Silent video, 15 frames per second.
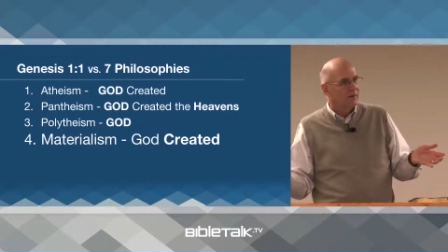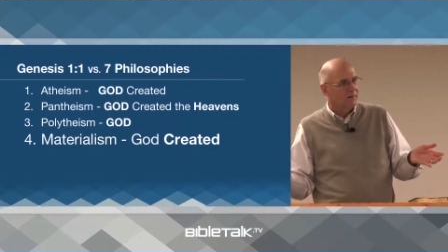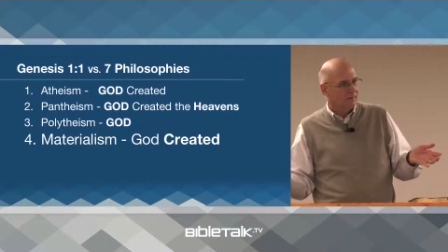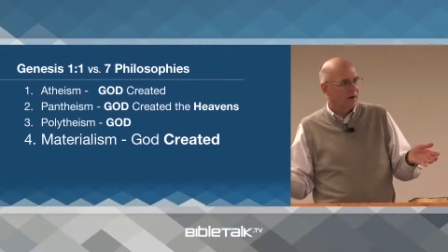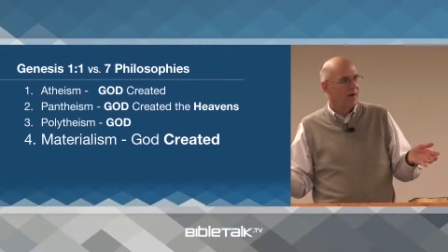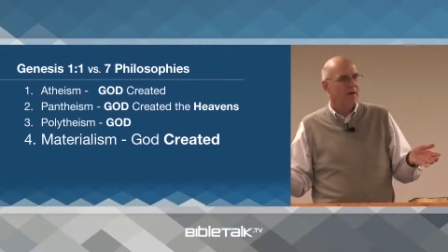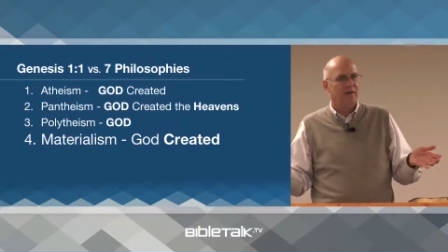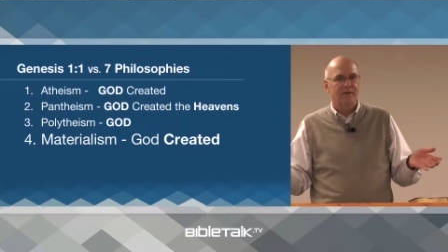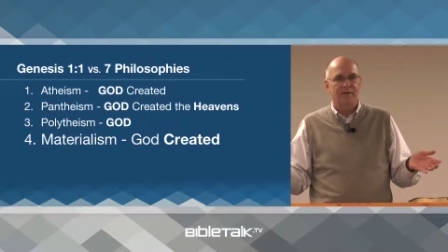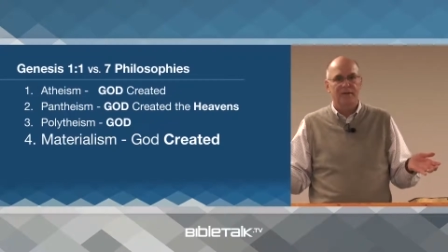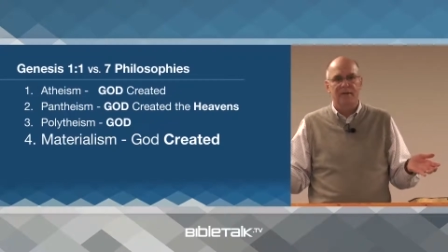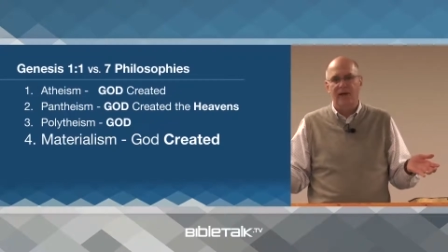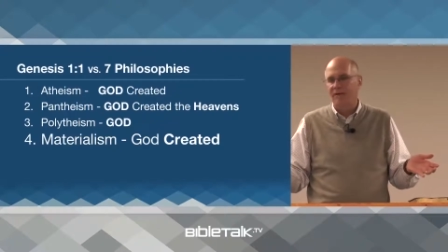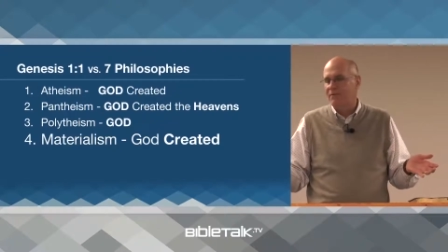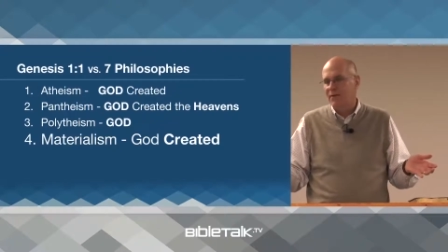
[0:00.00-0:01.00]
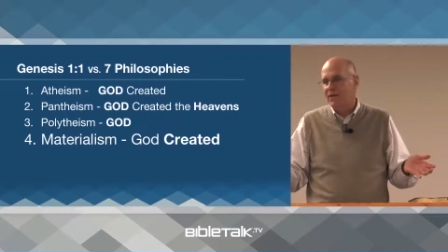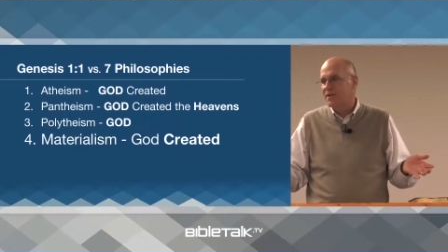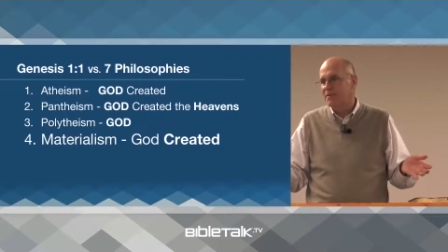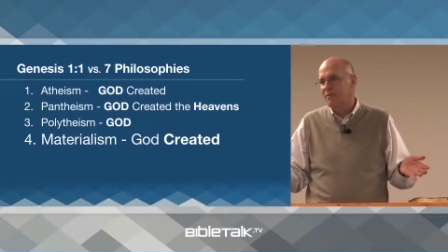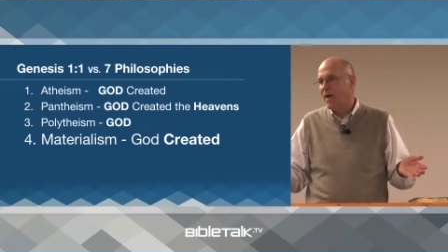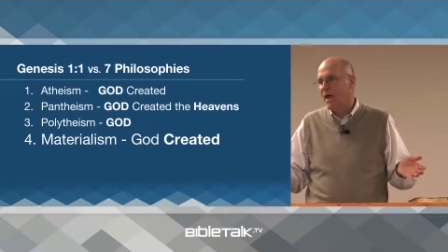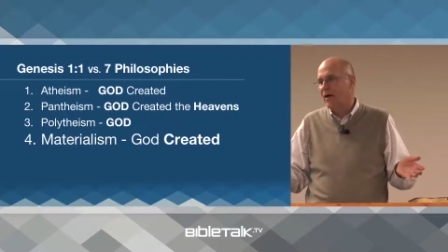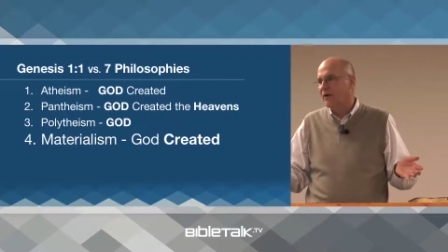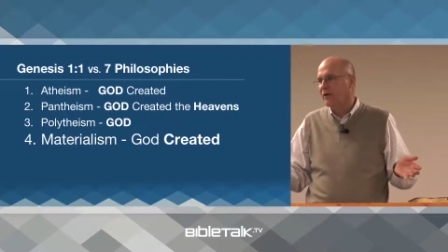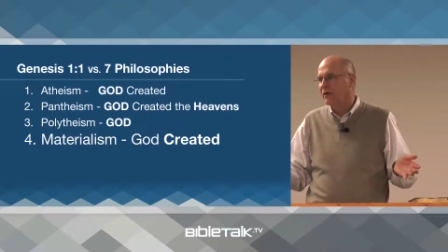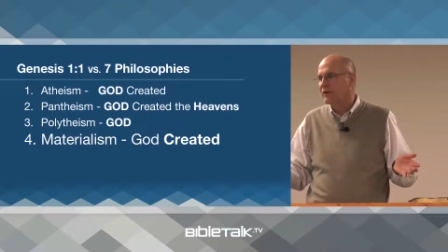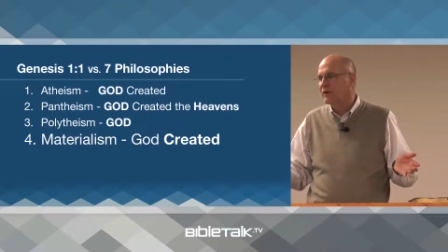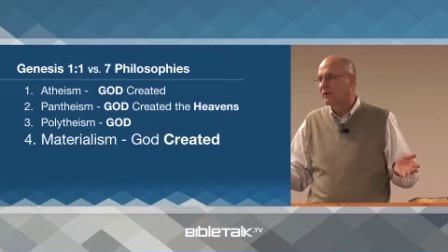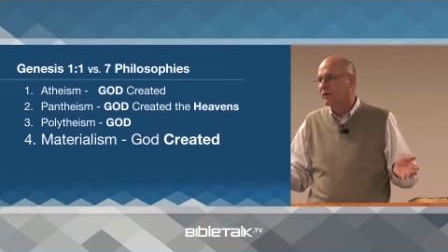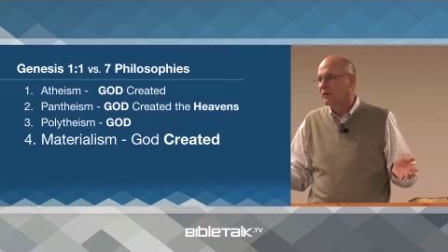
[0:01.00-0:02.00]
right? Everything is matter,
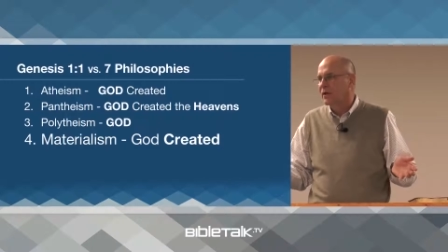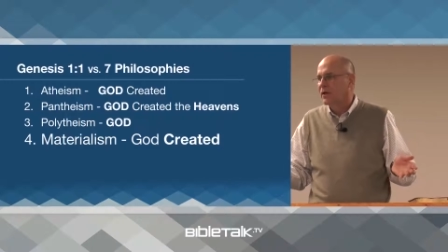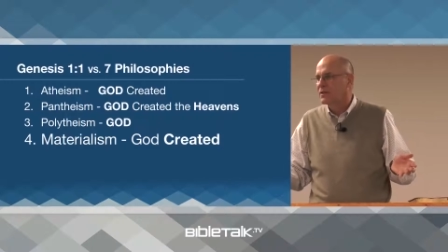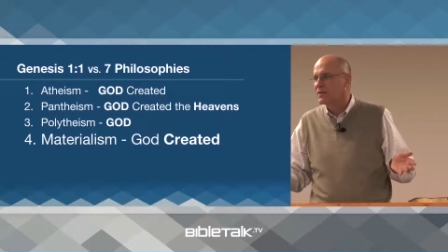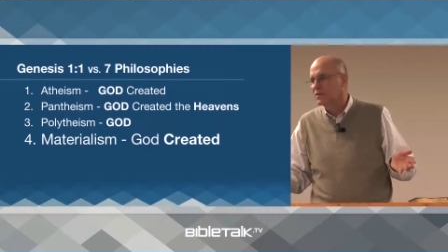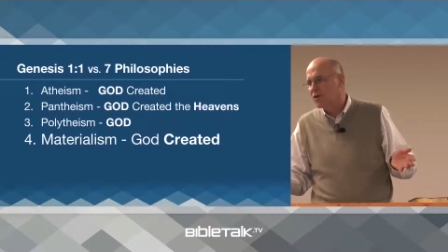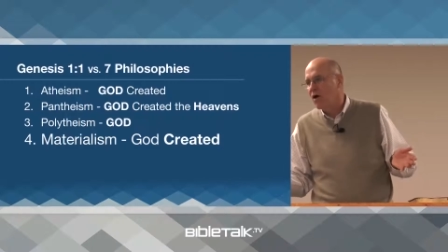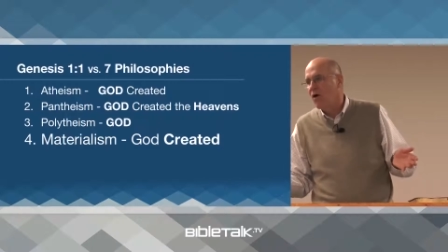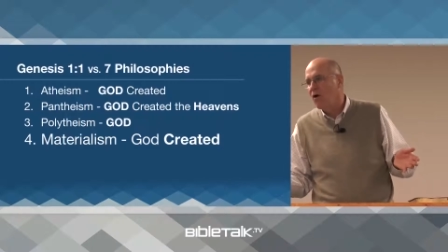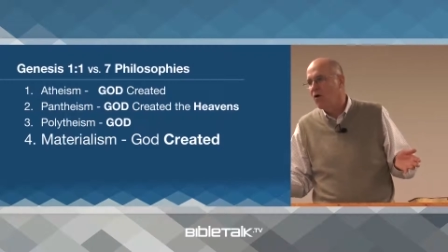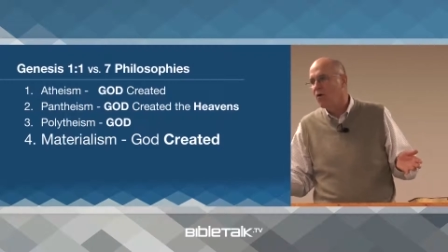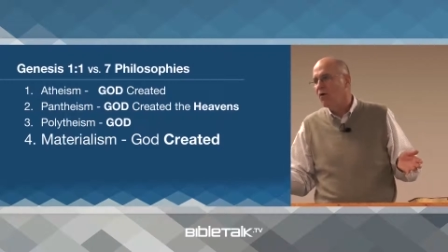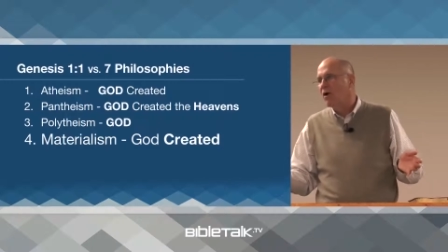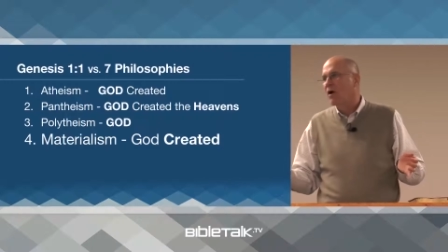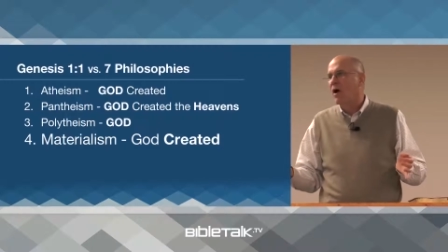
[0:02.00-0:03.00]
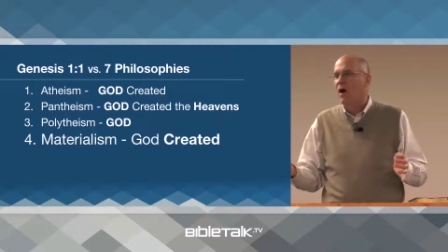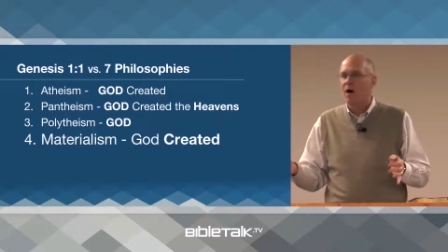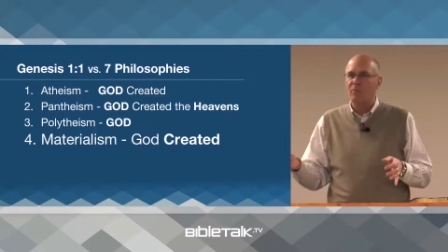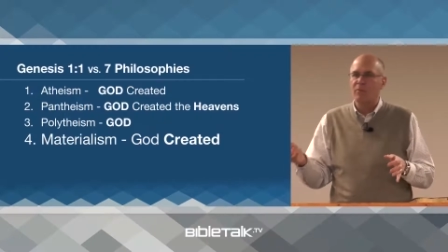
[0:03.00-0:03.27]
and so our